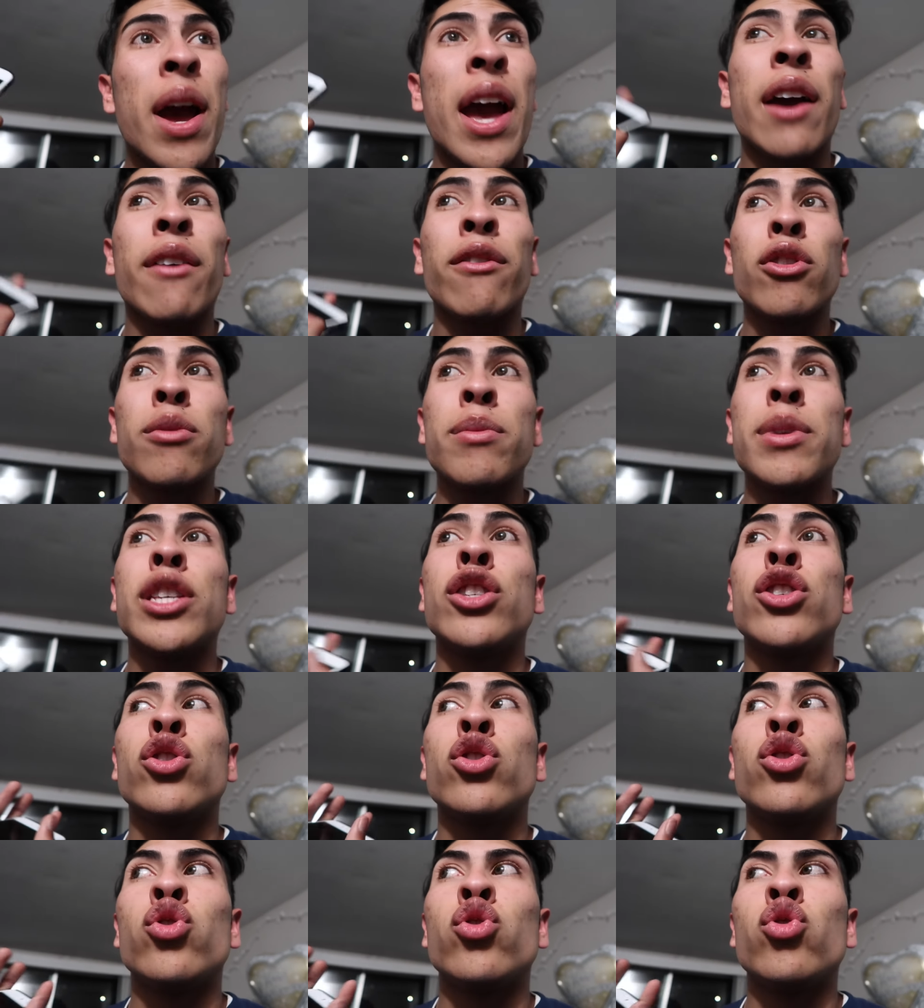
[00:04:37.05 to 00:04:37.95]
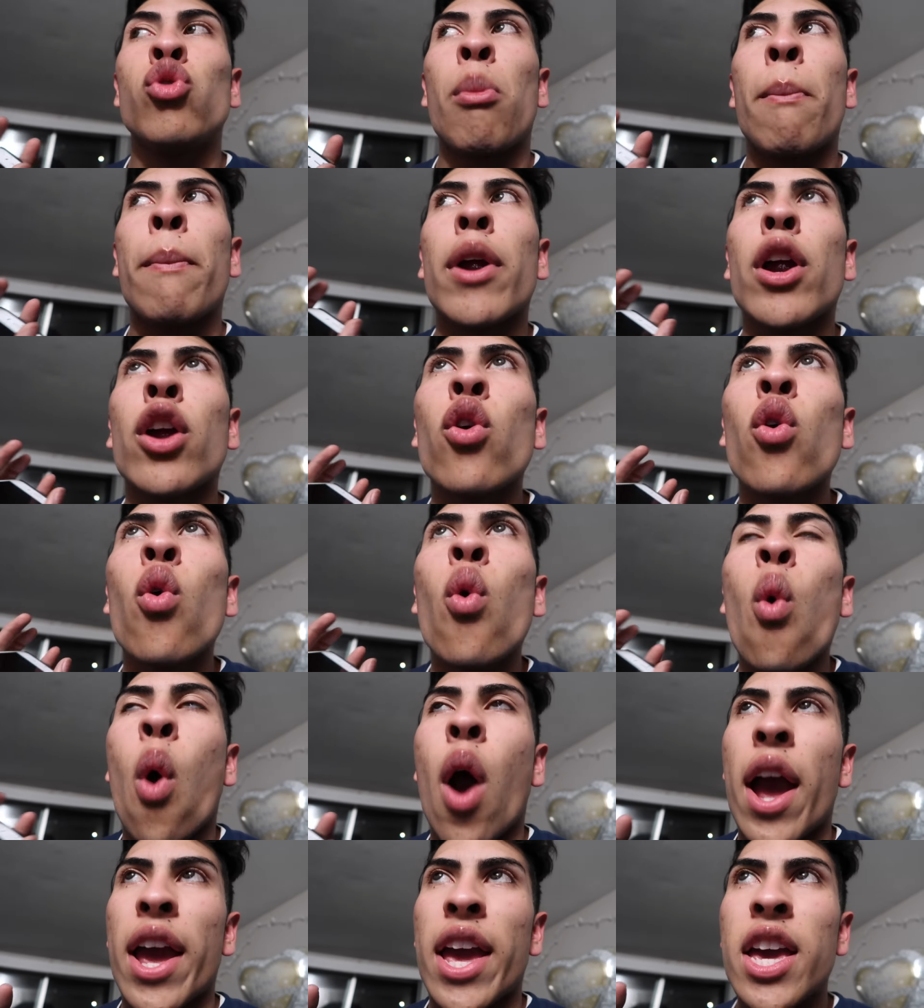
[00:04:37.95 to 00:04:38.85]
I have to be super
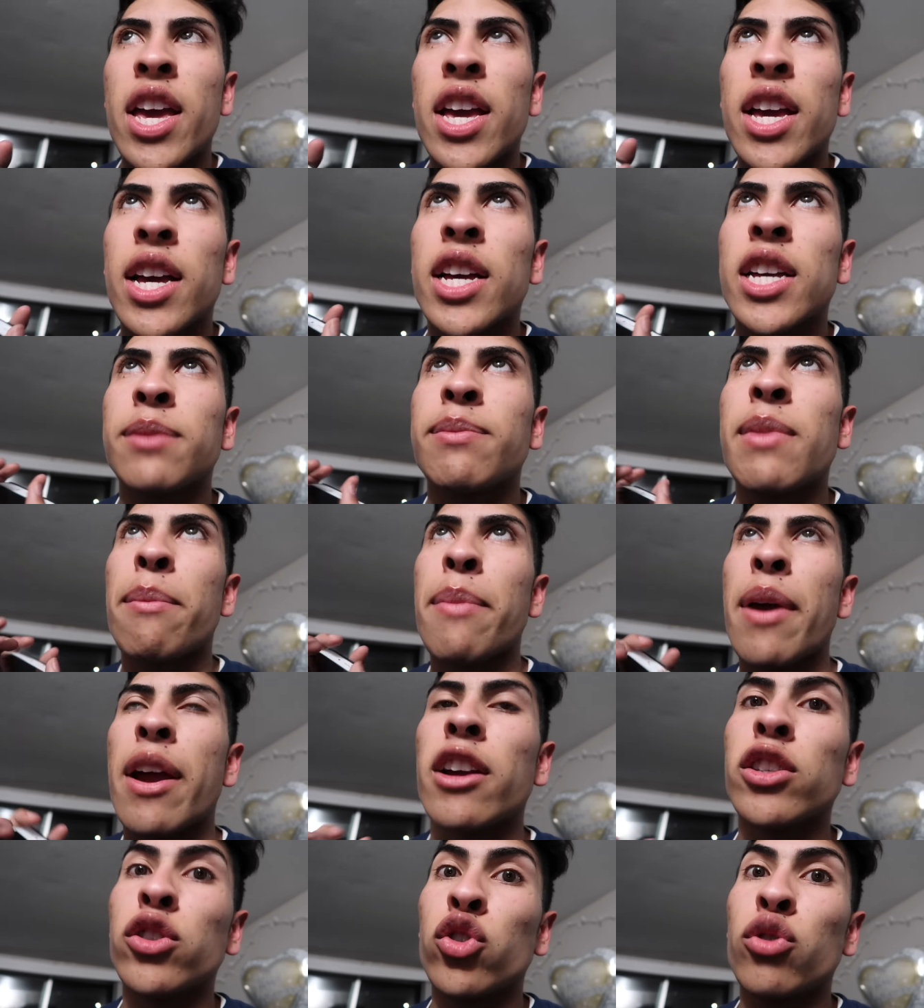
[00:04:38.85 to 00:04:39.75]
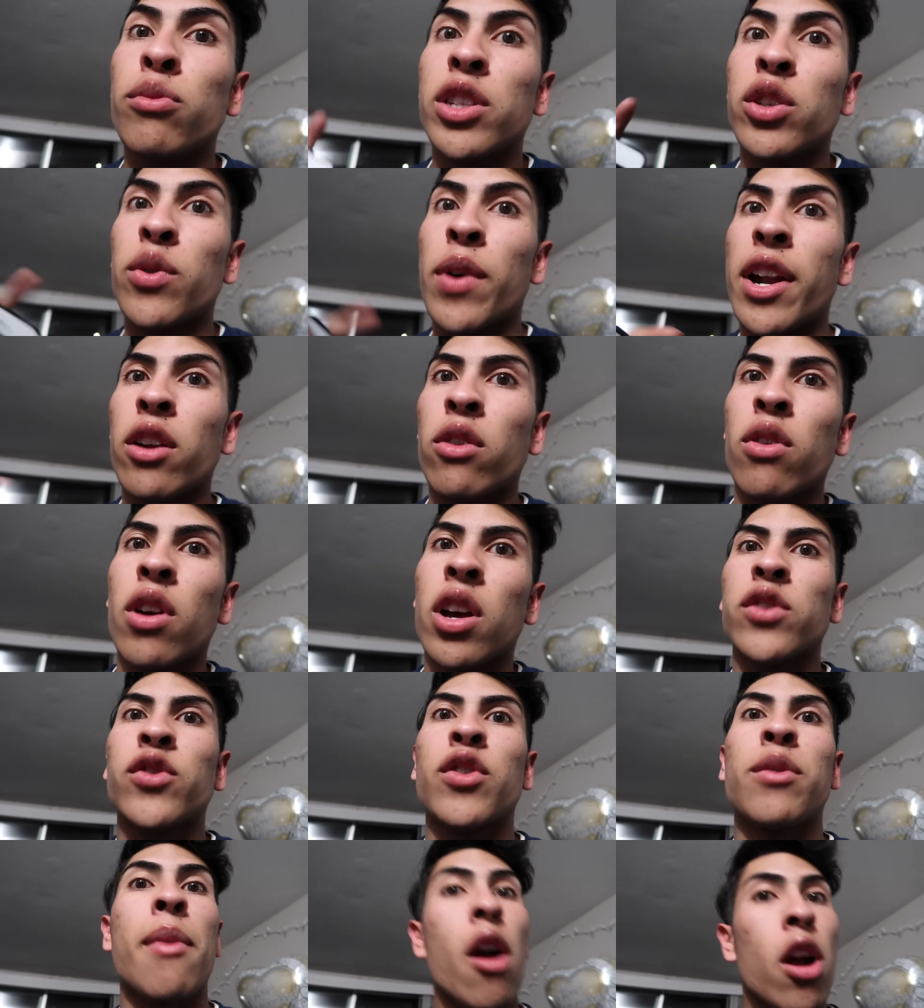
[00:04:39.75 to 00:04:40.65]
quiet because my parents' room is right
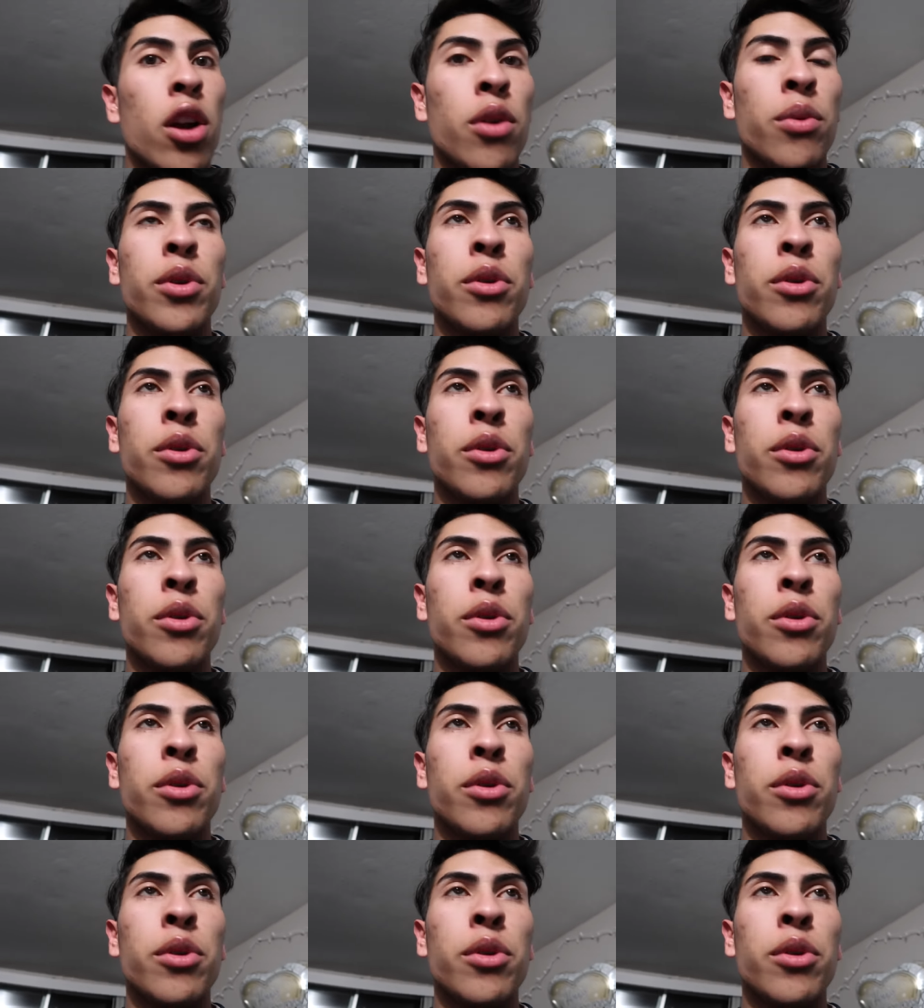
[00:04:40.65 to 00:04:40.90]
across from our